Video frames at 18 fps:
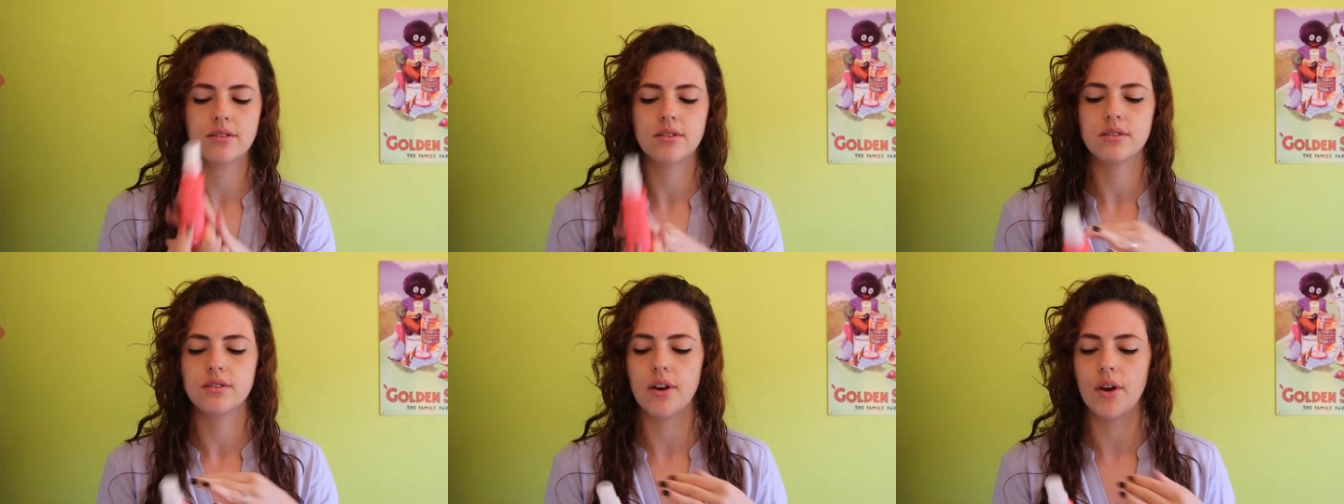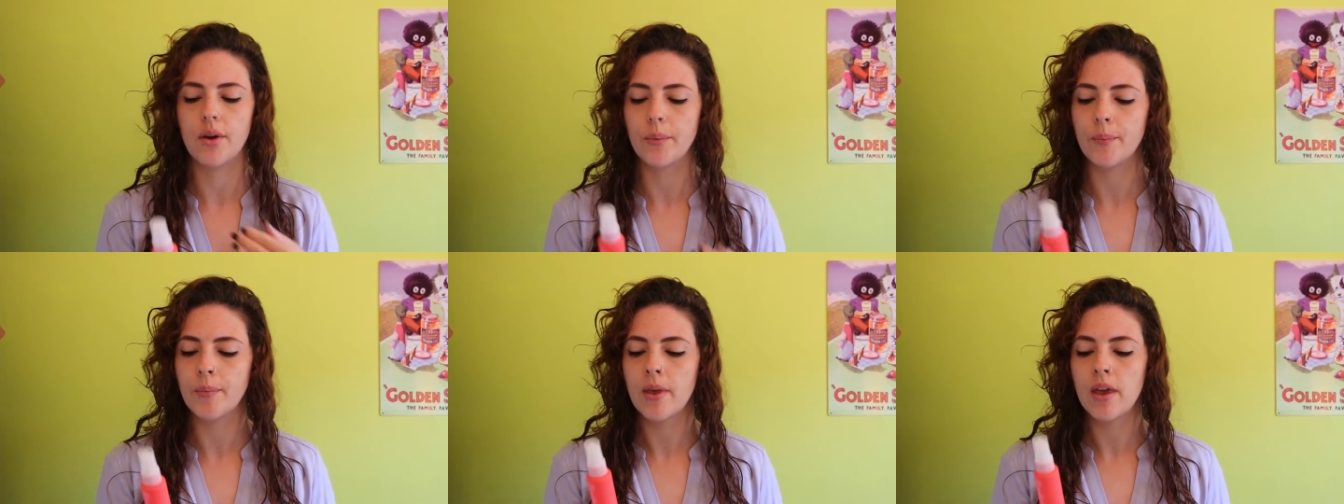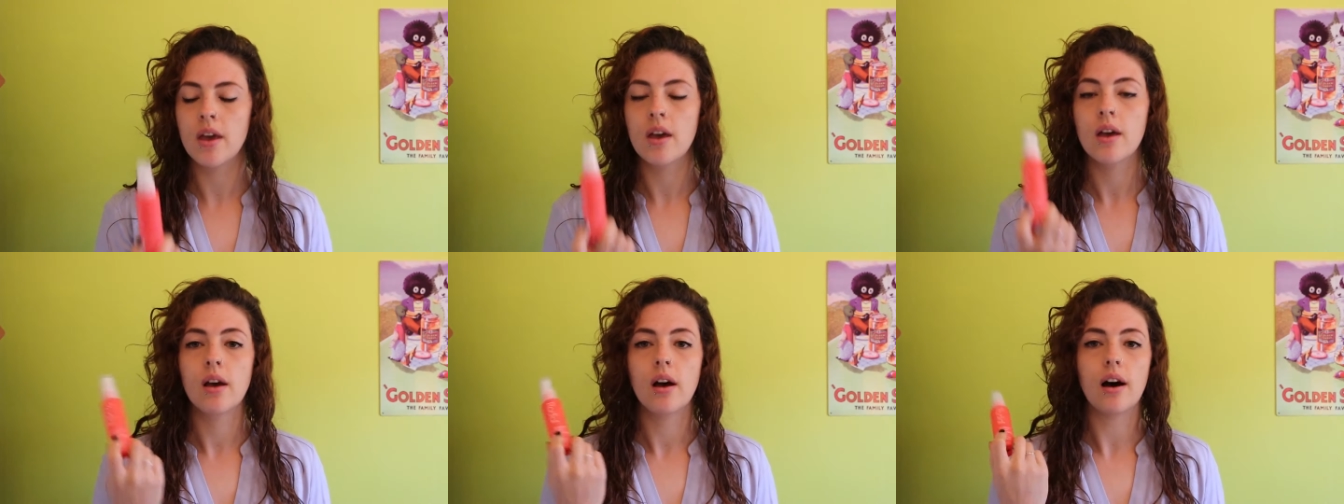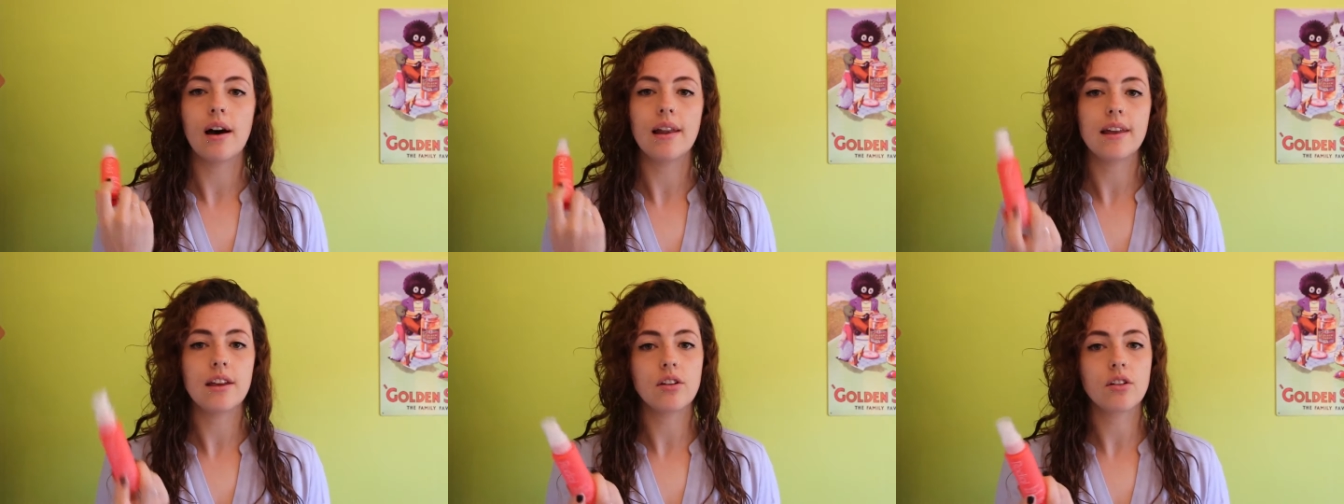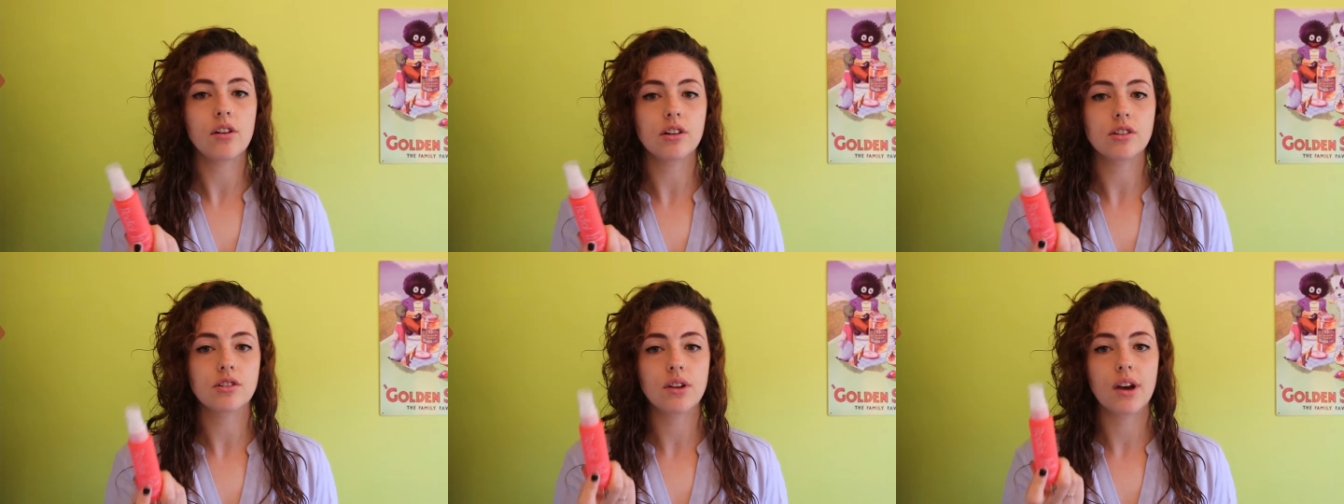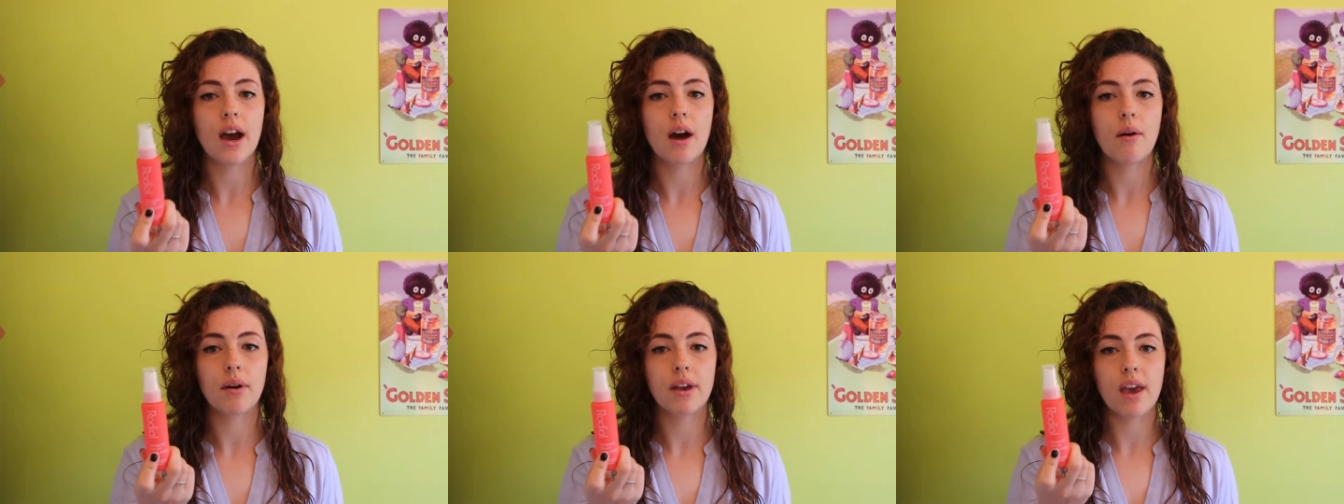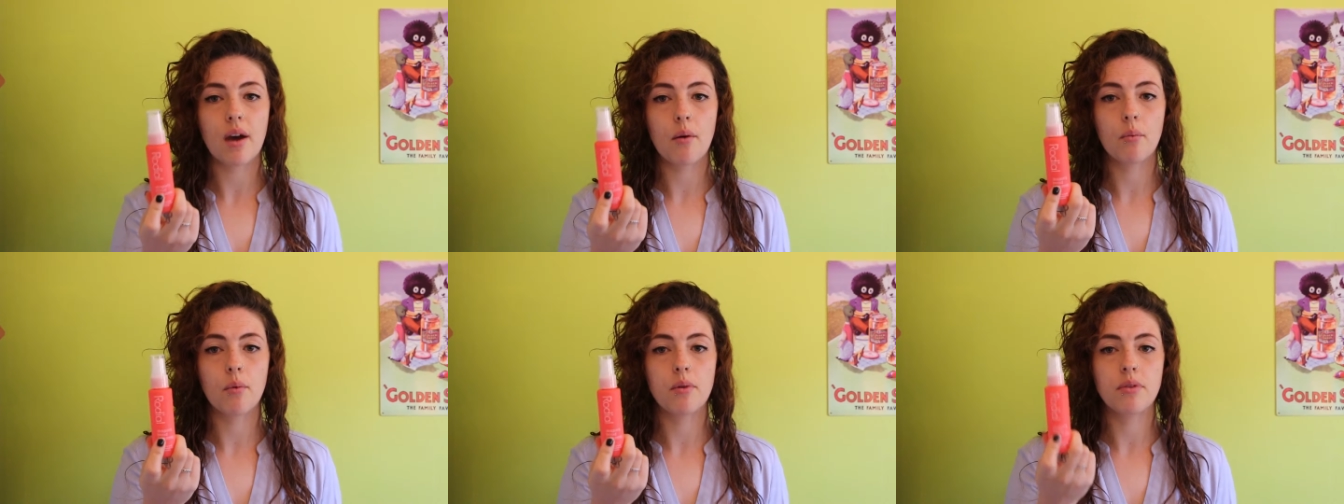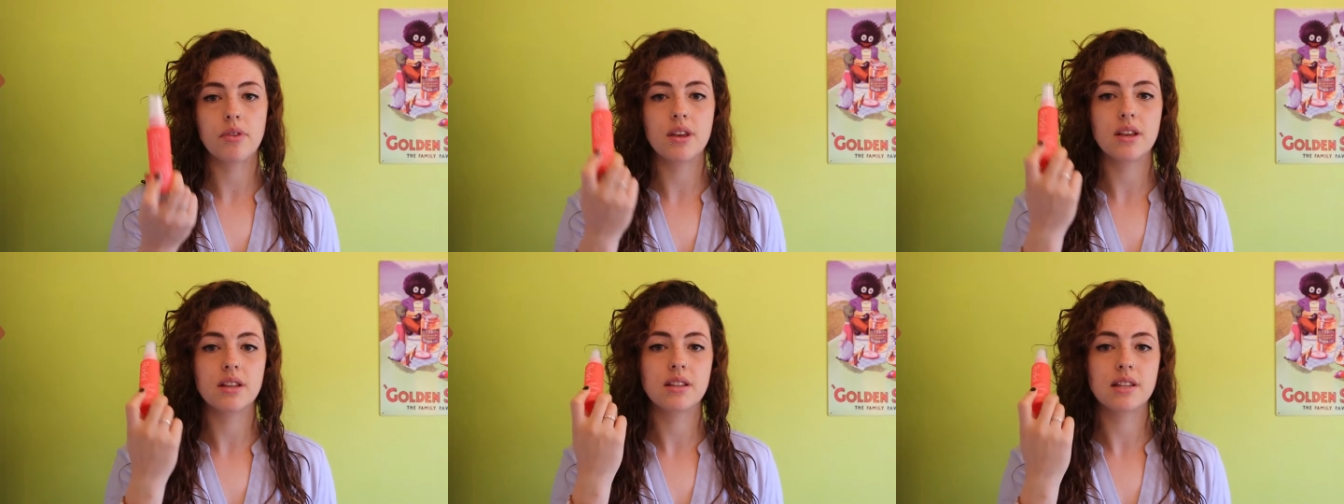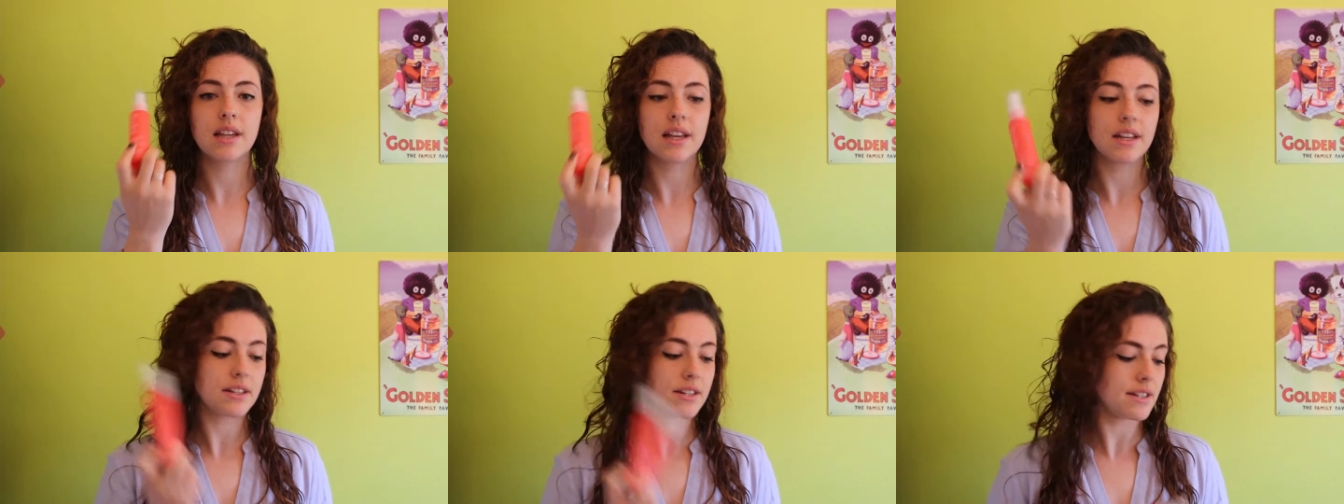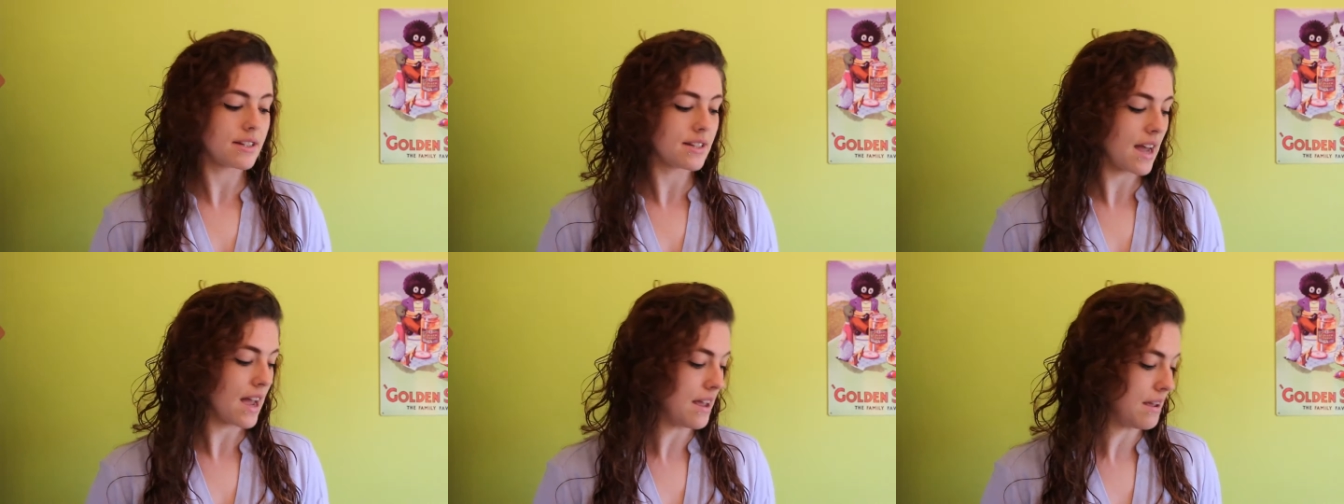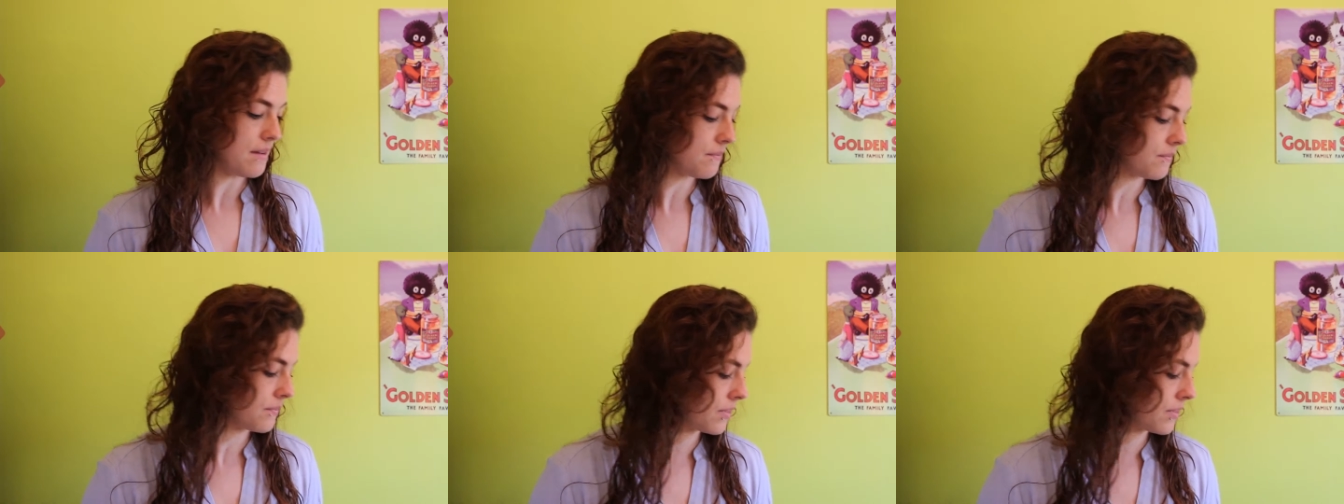So I'll let you guys know how I get on with this later today.